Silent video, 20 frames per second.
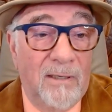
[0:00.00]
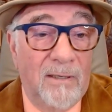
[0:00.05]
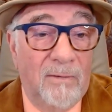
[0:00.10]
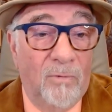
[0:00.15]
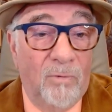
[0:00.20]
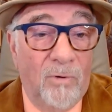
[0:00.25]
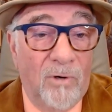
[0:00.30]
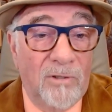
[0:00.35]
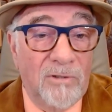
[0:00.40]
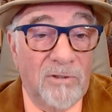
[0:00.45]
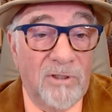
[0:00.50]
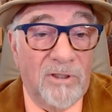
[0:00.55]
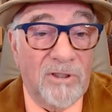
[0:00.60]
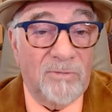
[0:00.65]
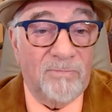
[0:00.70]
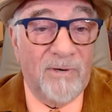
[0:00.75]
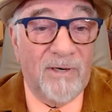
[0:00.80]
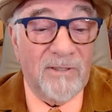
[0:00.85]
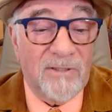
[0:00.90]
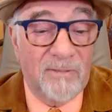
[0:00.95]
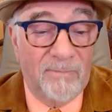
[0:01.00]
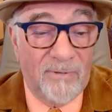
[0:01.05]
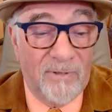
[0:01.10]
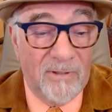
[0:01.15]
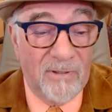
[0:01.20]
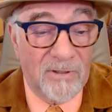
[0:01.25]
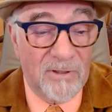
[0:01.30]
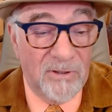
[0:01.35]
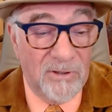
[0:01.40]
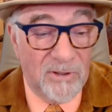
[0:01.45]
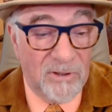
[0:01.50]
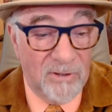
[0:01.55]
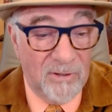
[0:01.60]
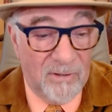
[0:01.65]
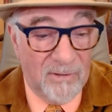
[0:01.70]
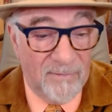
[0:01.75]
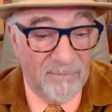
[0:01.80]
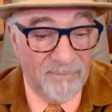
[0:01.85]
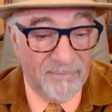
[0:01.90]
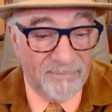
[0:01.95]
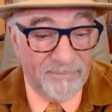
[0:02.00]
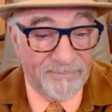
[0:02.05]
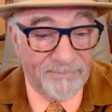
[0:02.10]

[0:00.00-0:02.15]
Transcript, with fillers: Words express a person's soul.